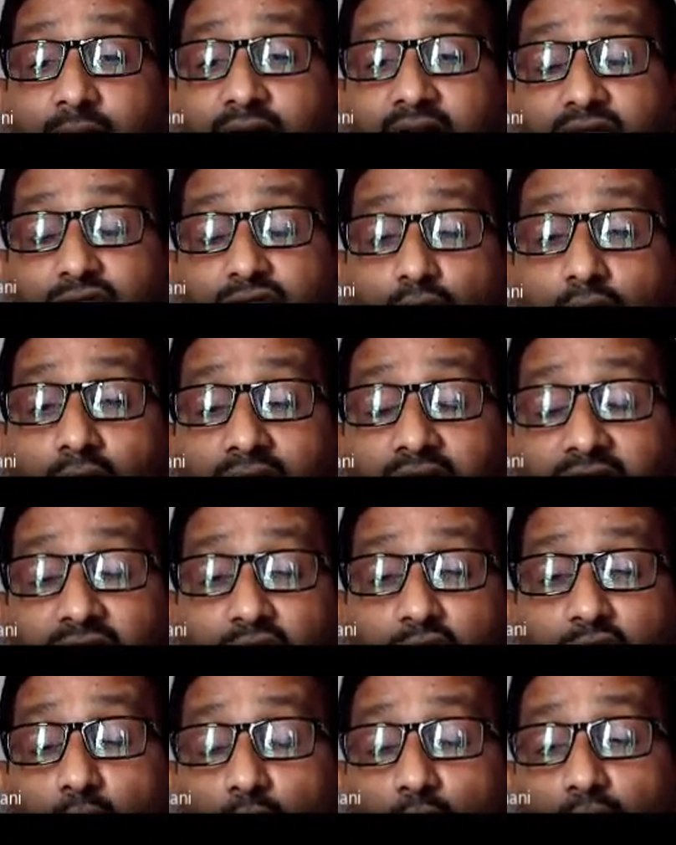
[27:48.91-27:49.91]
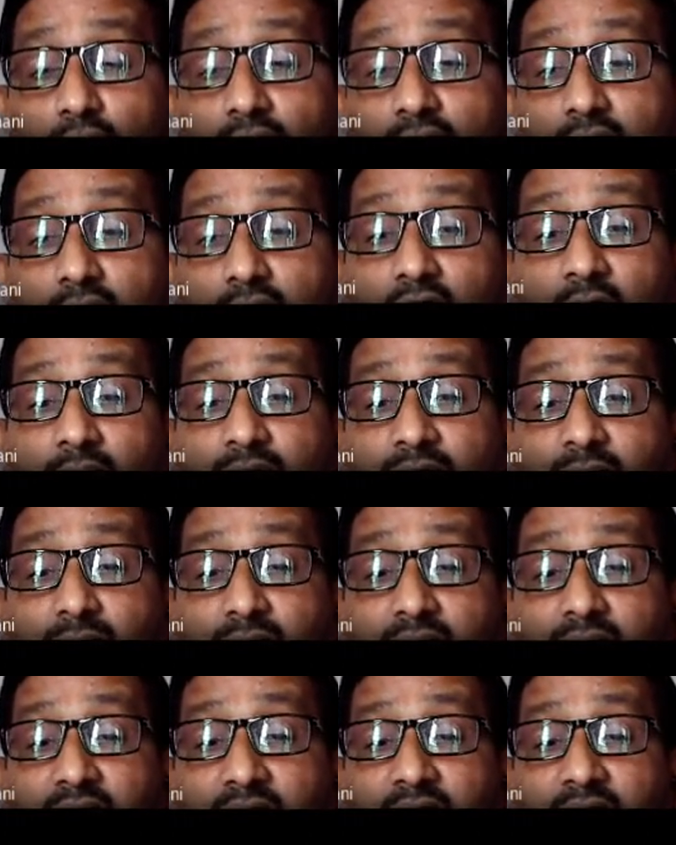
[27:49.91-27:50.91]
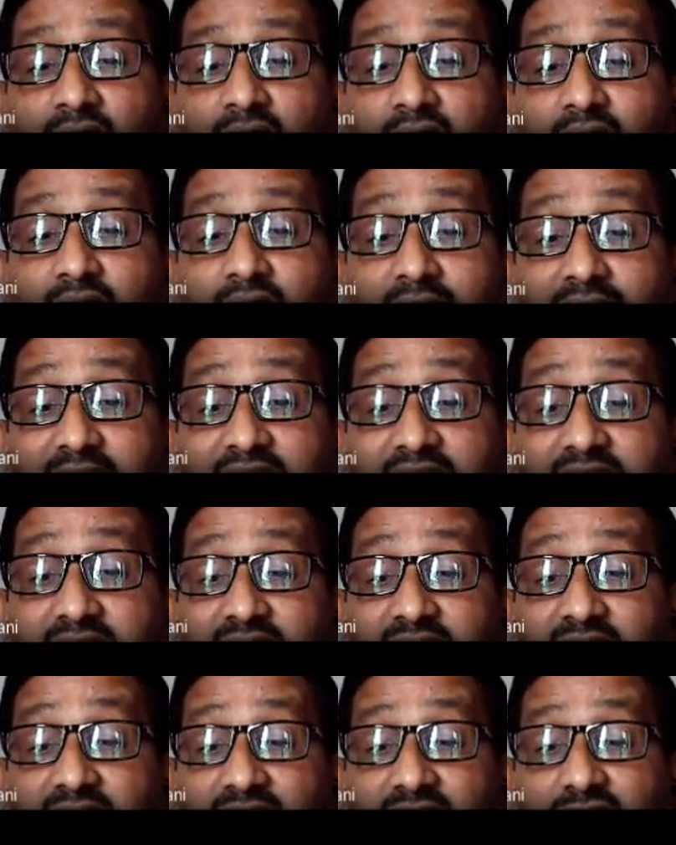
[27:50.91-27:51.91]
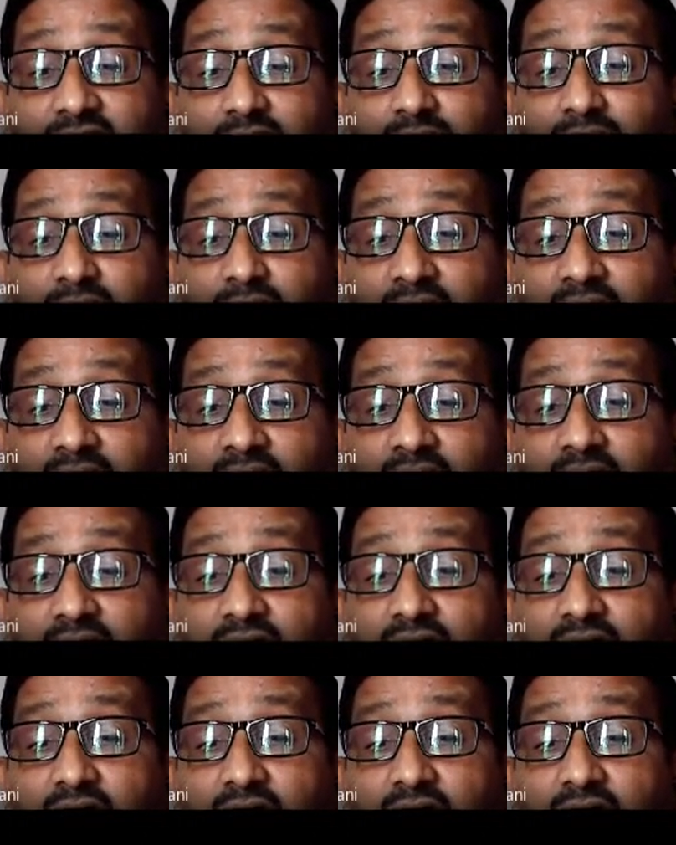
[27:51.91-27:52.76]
When I solve these two optimally, it results in